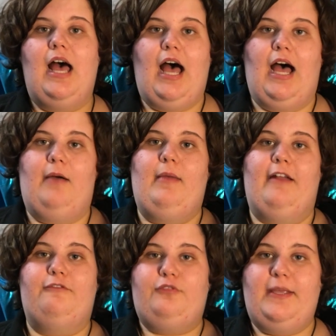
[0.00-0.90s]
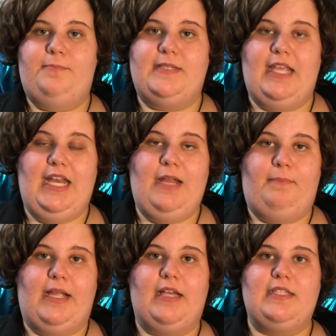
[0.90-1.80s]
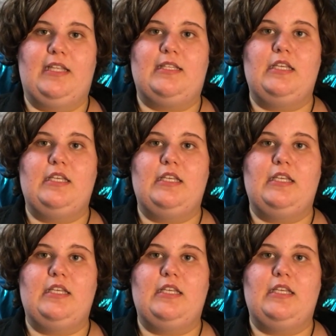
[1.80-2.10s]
and flips in it, because